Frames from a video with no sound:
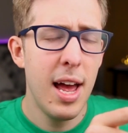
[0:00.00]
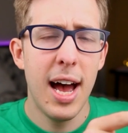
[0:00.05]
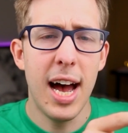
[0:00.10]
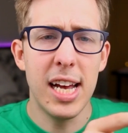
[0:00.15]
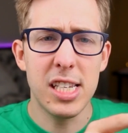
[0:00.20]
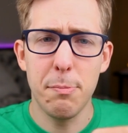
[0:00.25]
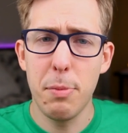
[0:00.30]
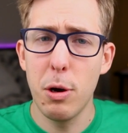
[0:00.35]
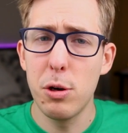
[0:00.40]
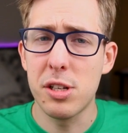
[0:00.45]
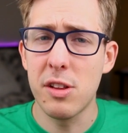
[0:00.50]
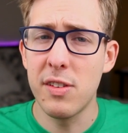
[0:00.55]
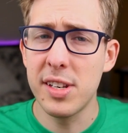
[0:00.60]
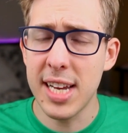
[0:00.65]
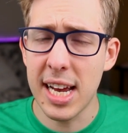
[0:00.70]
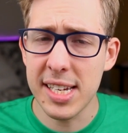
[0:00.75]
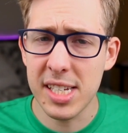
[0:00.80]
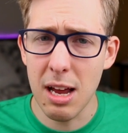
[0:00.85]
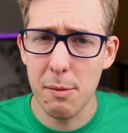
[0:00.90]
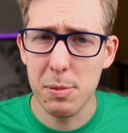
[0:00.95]
as opposed to the
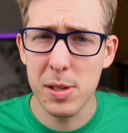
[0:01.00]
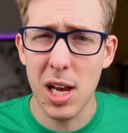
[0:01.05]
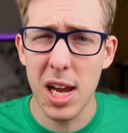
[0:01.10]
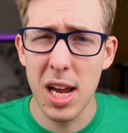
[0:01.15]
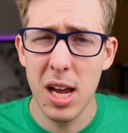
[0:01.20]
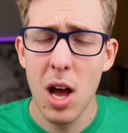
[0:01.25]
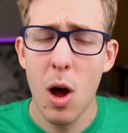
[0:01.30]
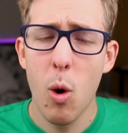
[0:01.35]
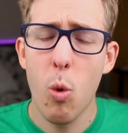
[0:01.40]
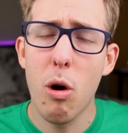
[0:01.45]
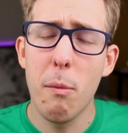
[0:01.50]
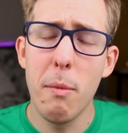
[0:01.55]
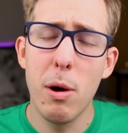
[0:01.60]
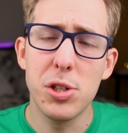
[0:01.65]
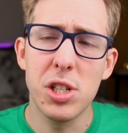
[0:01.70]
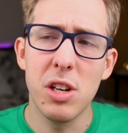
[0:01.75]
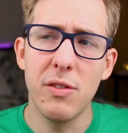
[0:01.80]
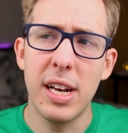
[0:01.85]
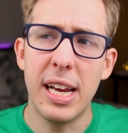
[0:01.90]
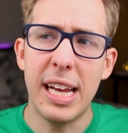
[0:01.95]
desktop site where
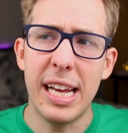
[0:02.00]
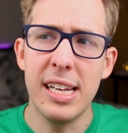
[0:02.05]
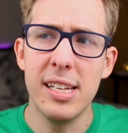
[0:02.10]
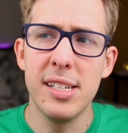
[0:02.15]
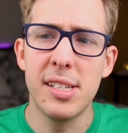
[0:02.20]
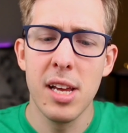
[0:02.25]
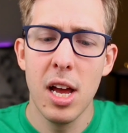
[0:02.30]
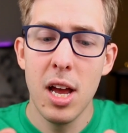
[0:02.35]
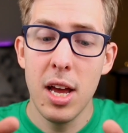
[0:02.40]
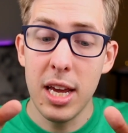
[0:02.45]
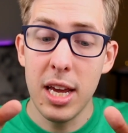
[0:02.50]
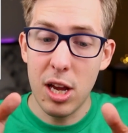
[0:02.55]
most of it is,